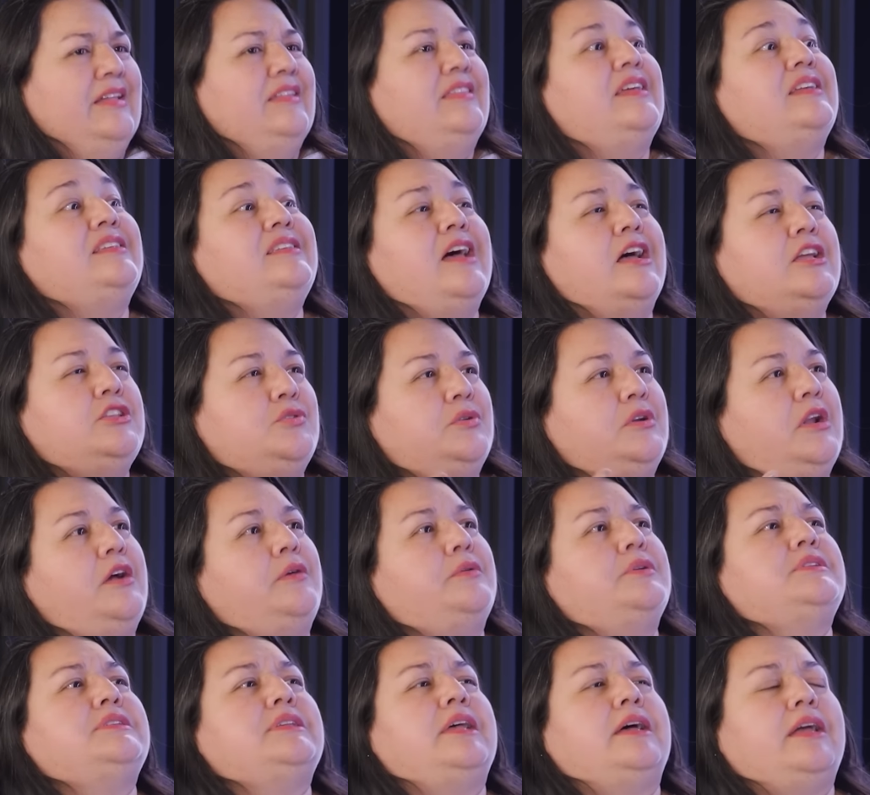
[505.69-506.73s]
That's when I
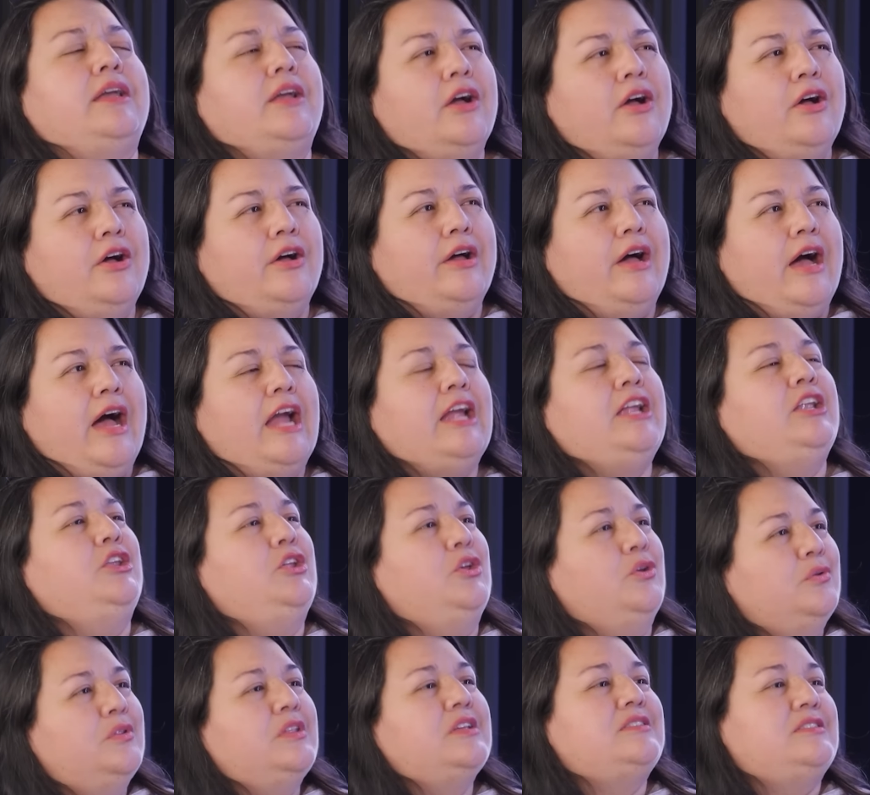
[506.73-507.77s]
was like, I
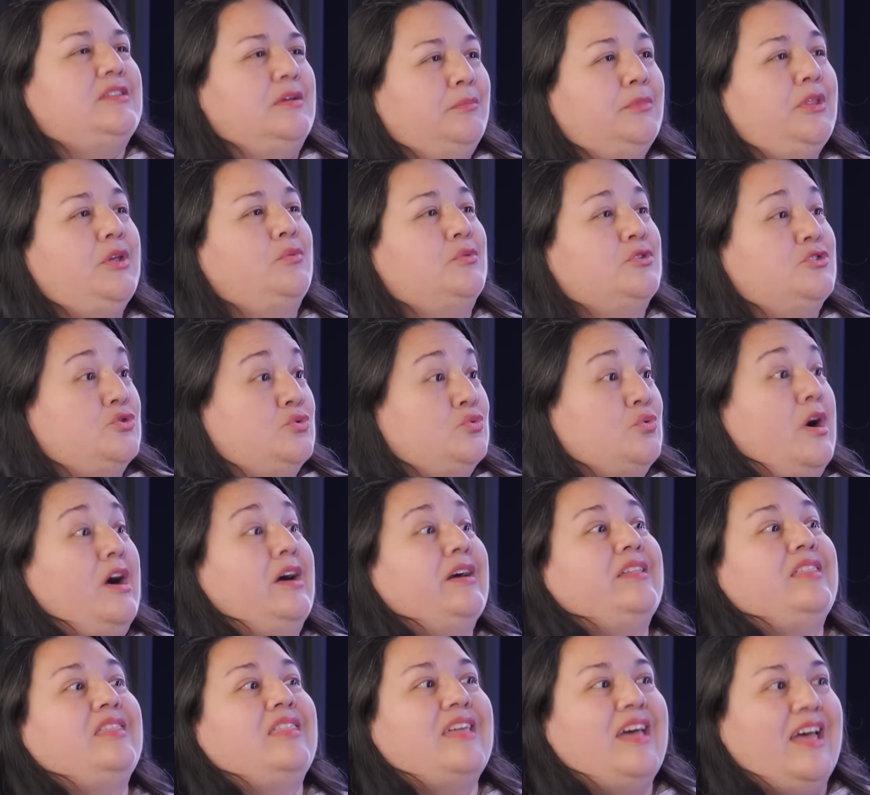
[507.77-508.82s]
knew that something was
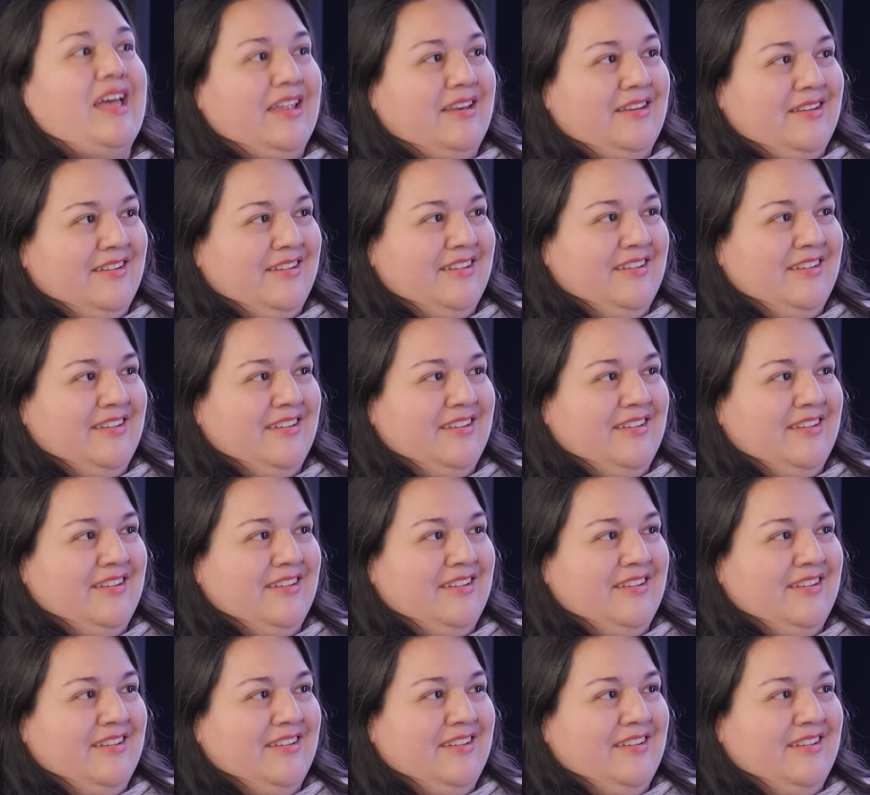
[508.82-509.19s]
wrong then.